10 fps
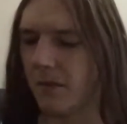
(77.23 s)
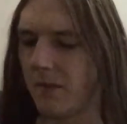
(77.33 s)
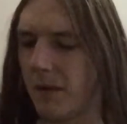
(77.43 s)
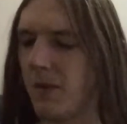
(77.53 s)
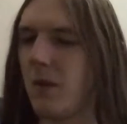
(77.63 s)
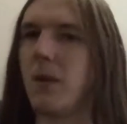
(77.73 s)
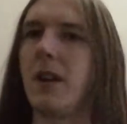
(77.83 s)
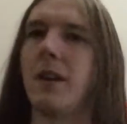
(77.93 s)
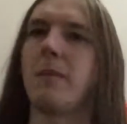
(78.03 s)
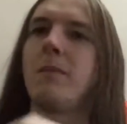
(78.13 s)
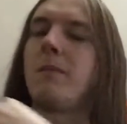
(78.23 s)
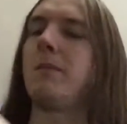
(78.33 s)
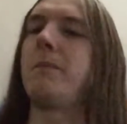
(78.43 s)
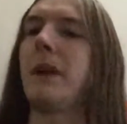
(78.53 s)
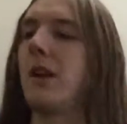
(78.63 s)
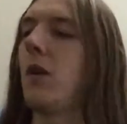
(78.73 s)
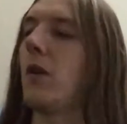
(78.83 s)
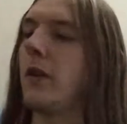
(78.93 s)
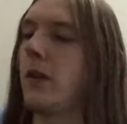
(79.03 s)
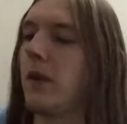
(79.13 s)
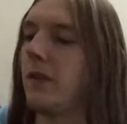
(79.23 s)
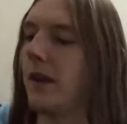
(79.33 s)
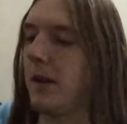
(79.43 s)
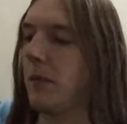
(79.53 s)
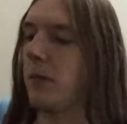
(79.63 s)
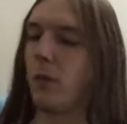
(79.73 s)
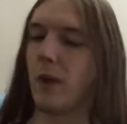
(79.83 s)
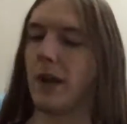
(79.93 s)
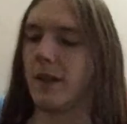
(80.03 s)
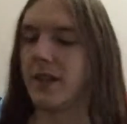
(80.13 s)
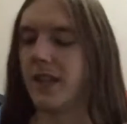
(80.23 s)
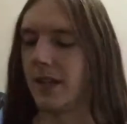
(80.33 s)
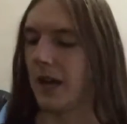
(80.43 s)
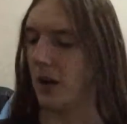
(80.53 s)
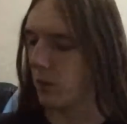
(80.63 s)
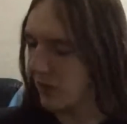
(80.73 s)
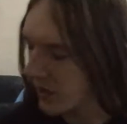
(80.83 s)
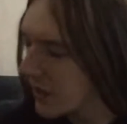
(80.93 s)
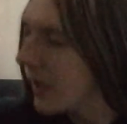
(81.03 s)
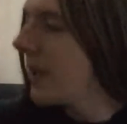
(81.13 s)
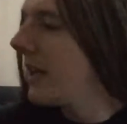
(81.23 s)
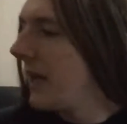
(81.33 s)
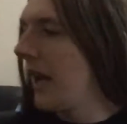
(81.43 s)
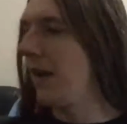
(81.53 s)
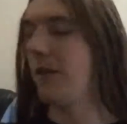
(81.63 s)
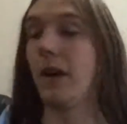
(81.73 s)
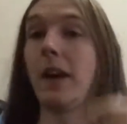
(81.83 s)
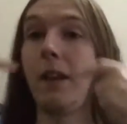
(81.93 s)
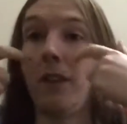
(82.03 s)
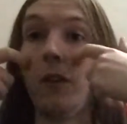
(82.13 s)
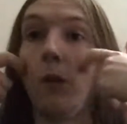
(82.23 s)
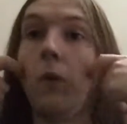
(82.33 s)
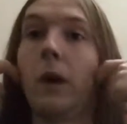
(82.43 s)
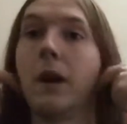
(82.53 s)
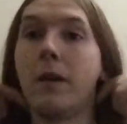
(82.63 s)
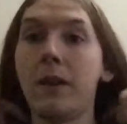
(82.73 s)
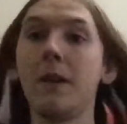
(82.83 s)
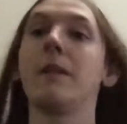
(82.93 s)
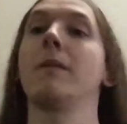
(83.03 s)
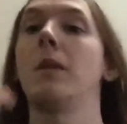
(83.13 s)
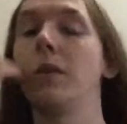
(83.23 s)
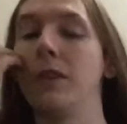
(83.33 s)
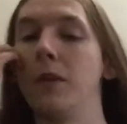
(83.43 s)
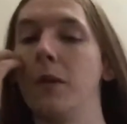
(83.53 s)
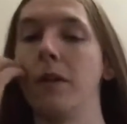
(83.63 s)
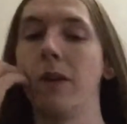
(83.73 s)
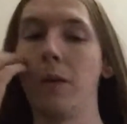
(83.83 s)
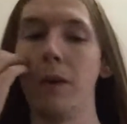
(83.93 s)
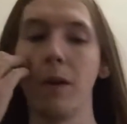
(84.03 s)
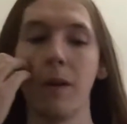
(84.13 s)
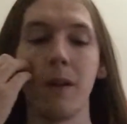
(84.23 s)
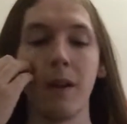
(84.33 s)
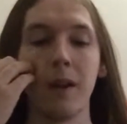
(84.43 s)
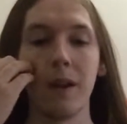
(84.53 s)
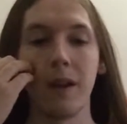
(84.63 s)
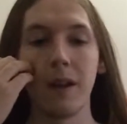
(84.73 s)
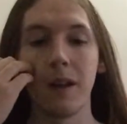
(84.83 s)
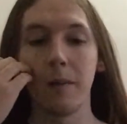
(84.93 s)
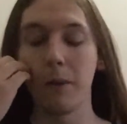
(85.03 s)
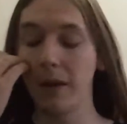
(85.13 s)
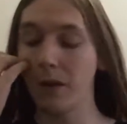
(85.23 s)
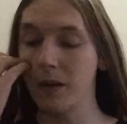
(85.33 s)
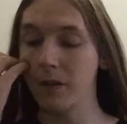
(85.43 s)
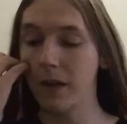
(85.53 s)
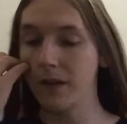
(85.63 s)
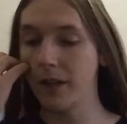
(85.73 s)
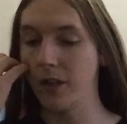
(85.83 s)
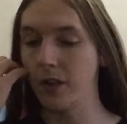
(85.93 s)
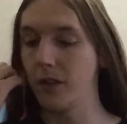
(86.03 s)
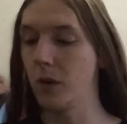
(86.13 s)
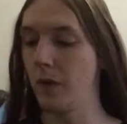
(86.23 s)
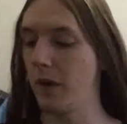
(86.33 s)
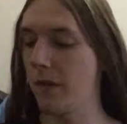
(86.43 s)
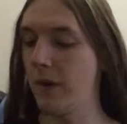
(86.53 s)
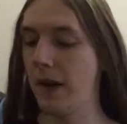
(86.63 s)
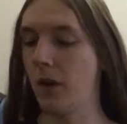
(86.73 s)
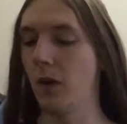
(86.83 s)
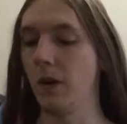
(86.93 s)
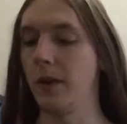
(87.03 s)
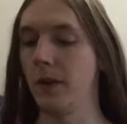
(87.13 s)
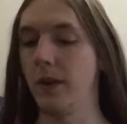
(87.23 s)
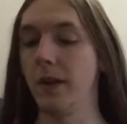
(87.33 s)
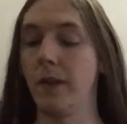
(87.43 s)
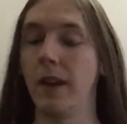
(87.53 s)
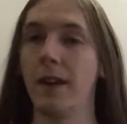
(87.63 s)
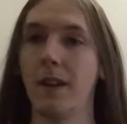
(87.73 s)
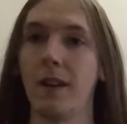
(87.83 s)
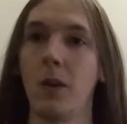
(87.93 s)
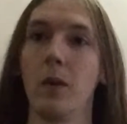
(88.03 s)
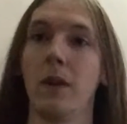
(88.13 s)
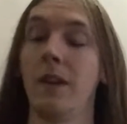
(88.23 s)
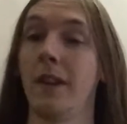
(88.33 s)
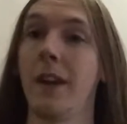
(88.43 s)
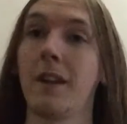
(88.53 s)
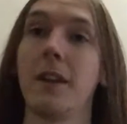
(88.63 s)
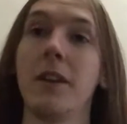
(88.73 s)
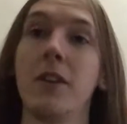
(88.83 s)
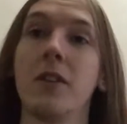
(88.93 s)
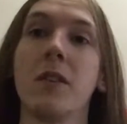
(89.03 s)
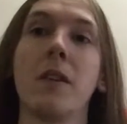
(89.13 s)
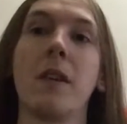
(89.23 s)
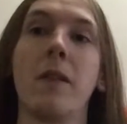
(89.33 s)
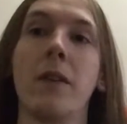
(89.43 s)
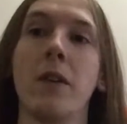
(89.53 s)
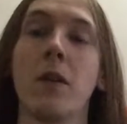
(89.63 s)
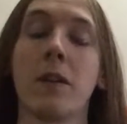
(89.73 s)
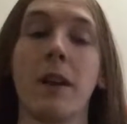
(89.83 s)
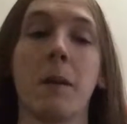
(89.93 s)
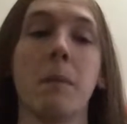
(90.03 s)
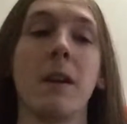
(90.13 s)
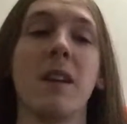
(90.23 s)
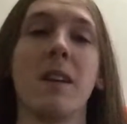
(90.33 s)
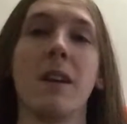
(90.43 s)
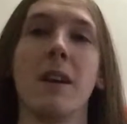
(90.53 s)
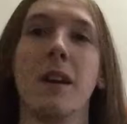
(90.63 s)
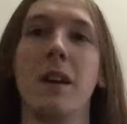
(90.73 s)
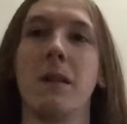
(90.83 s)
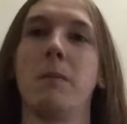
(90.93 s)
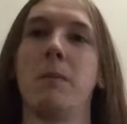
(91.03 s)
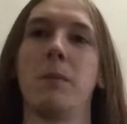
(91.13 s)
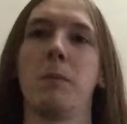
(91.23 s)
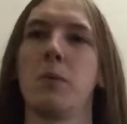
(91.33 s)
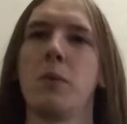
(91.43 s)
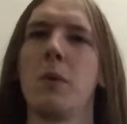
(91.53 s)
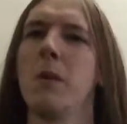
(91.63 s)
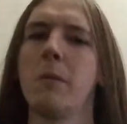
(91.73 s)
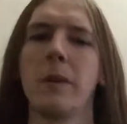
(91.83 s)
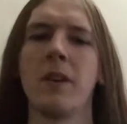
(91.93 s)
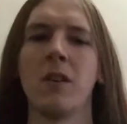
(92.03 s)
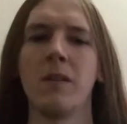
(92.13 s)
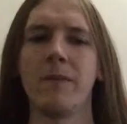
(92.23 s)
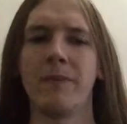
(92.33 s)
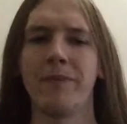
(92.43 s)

I'm, I'm not really a big Call of Duty fan. I'll probably wear this in the house if I do wear it. I'm not certain if I will. But you know, as far as t-shirts go, if you're a fan of Call of Duty, I think you'll like the t-shirt. If you're not like me, probably not.